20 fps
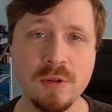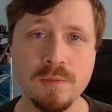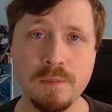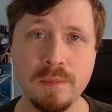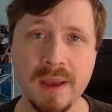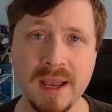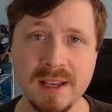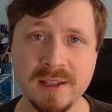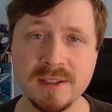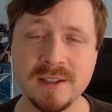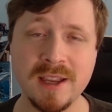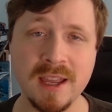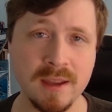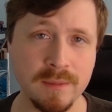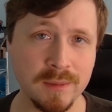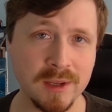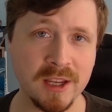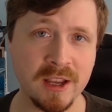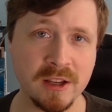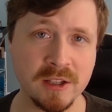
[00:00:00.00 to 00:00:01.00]
best
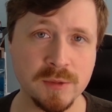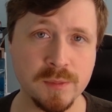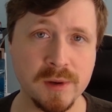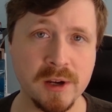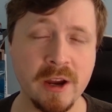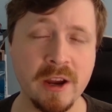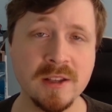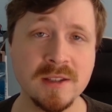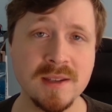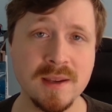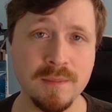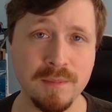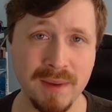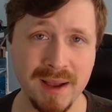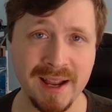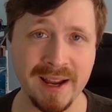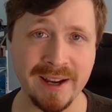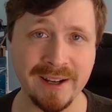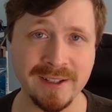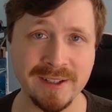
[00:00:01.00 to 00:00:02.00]
gaming experience in
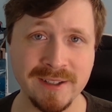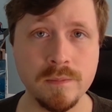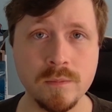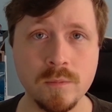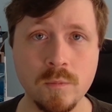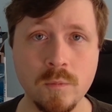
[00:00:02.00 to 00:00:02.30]
mind,